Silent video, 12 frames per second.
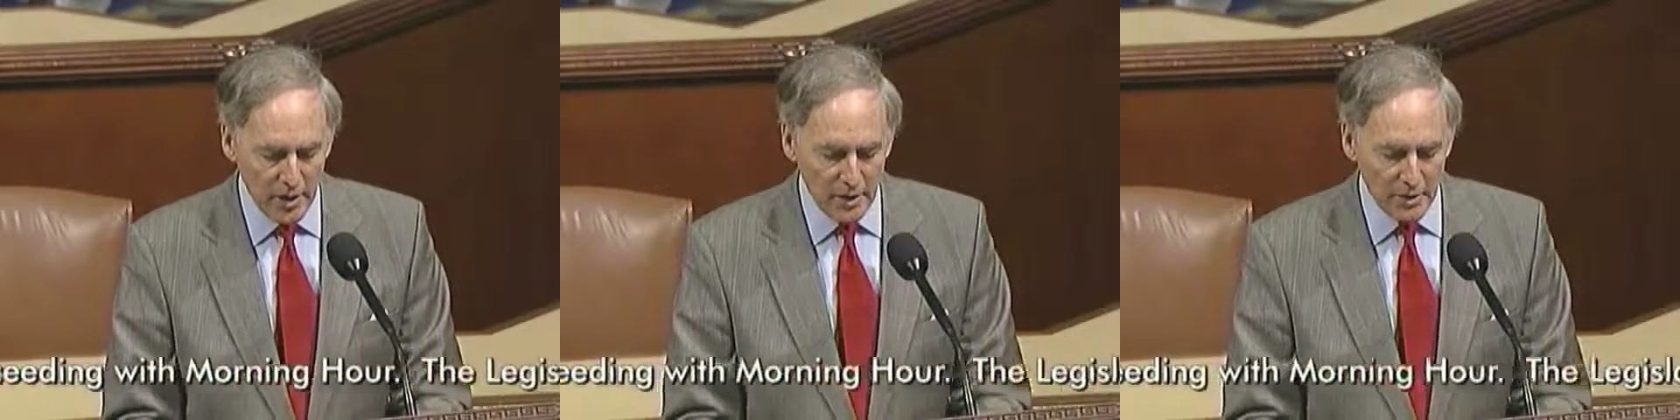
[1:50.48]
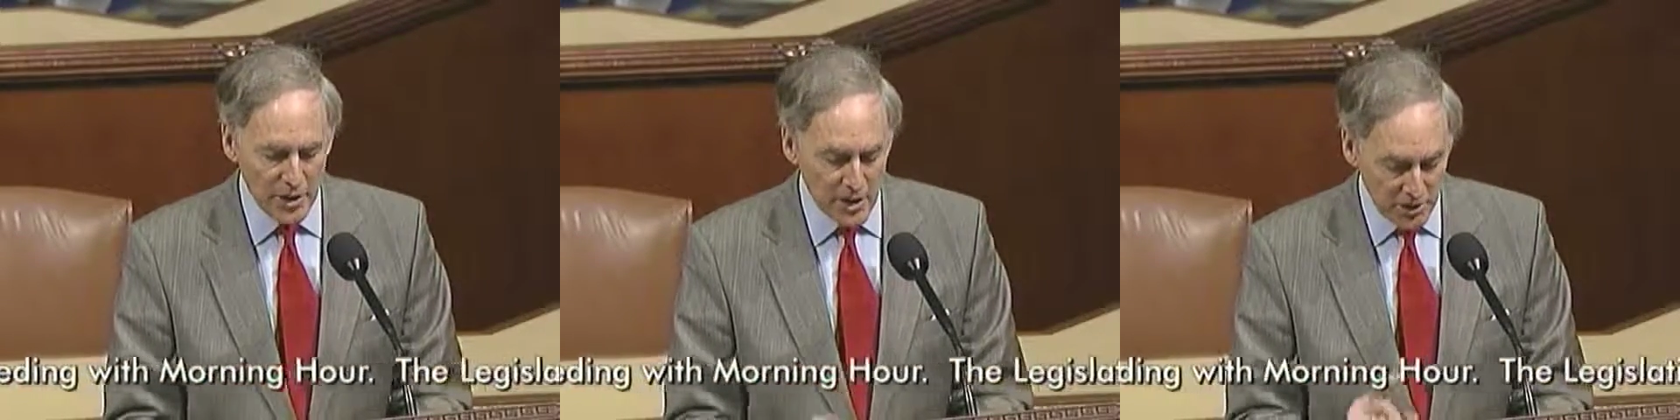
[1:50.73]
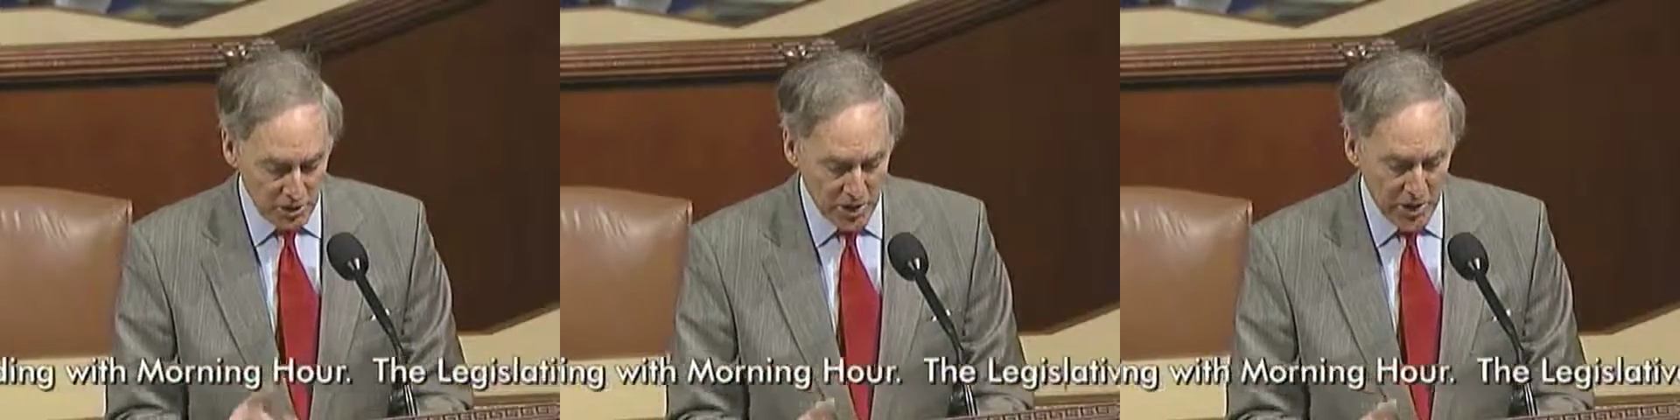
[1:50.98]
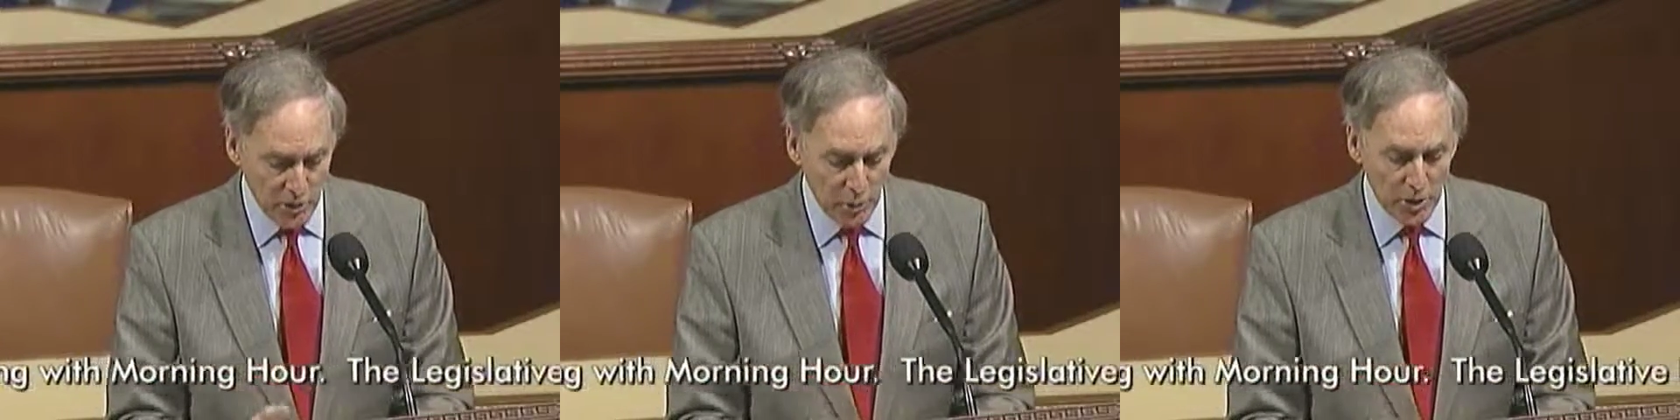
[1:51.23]
since
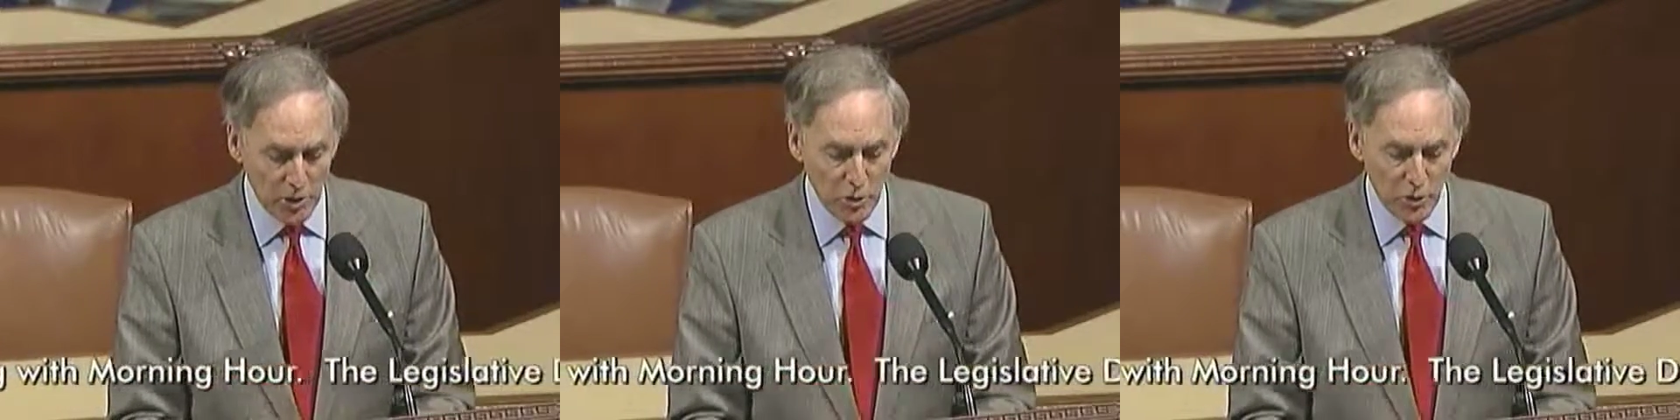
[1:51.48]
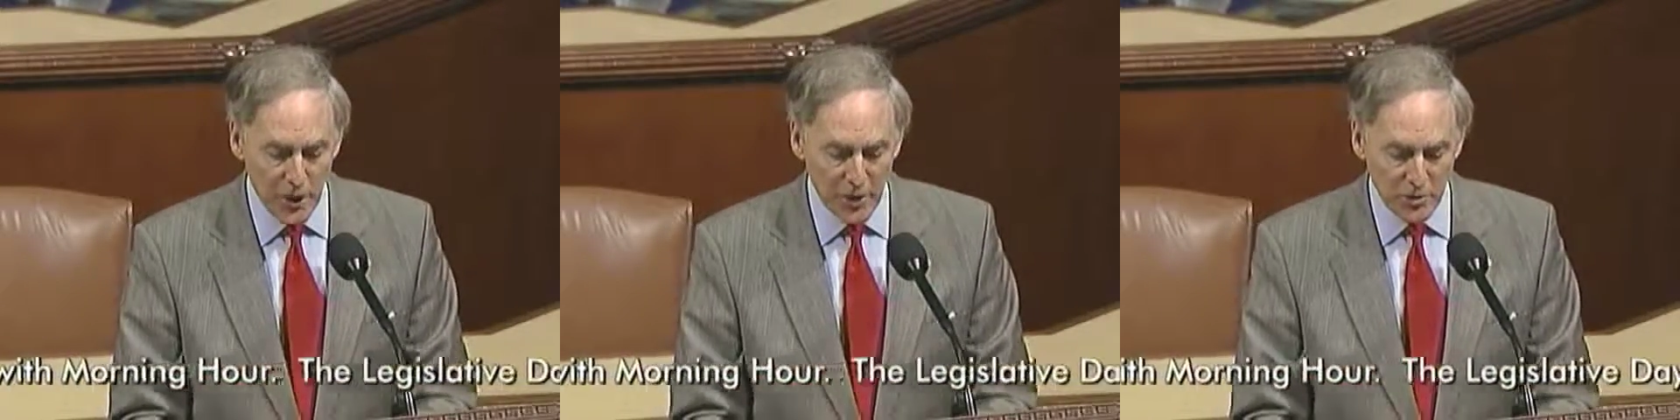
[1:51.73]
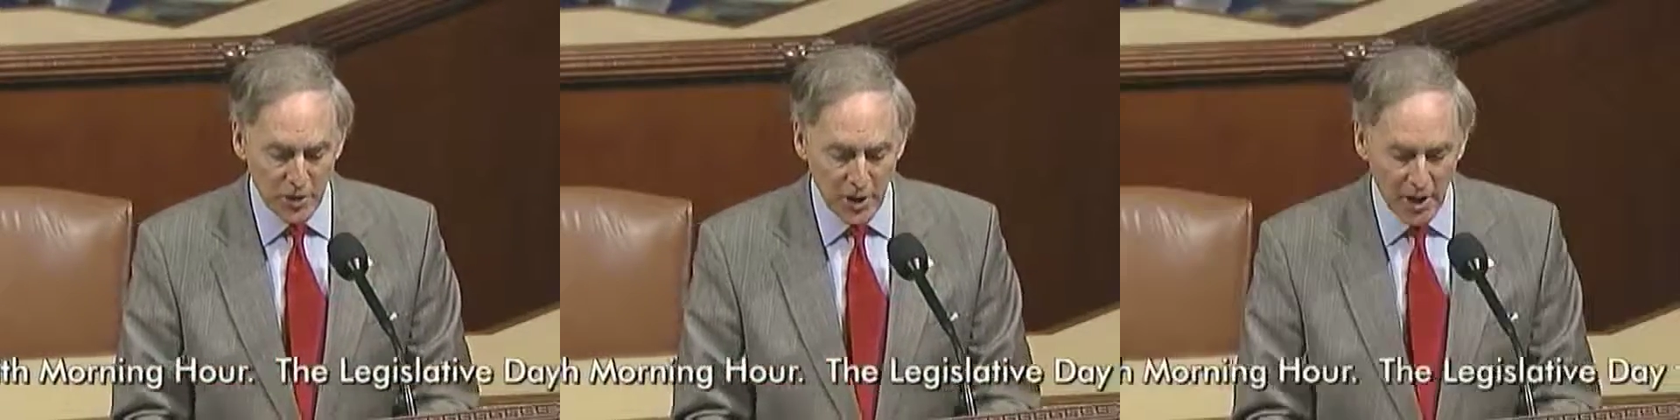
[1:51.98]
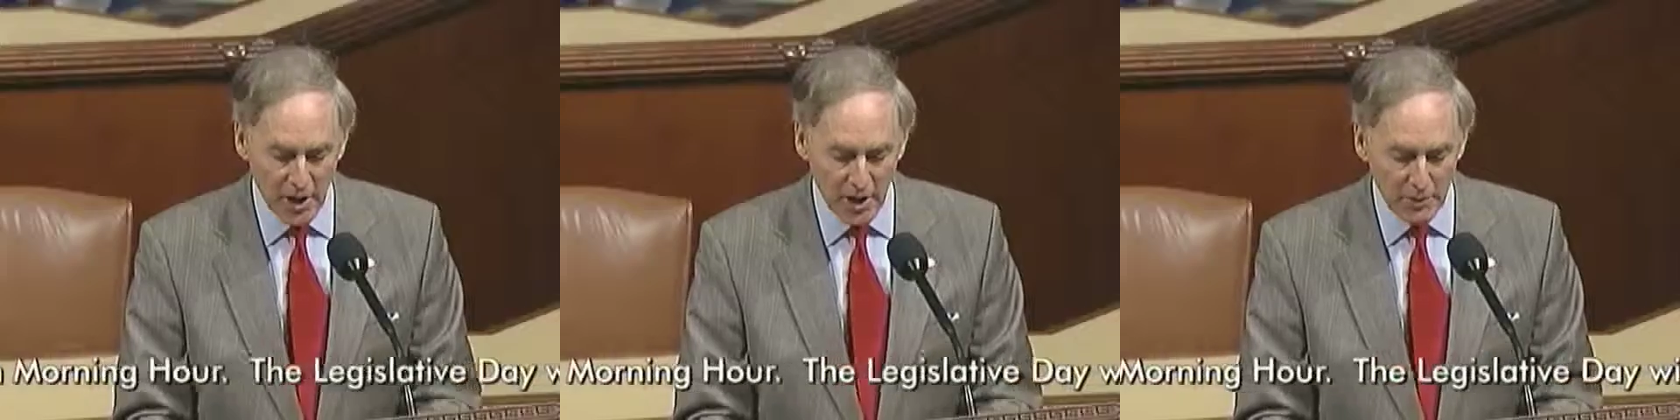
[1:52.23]
January
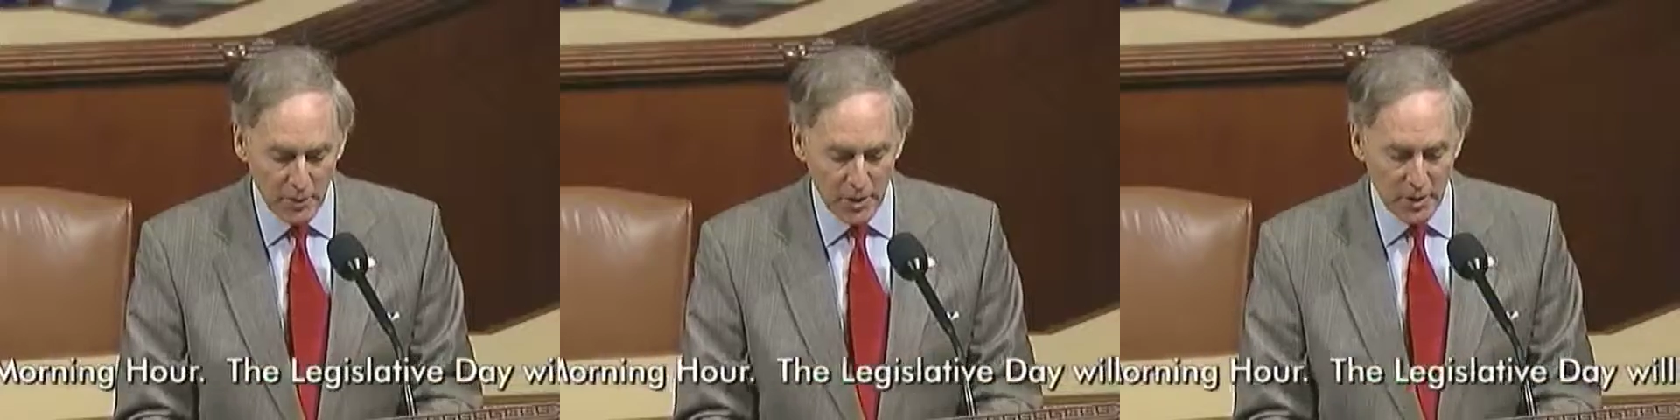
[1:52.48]
2009,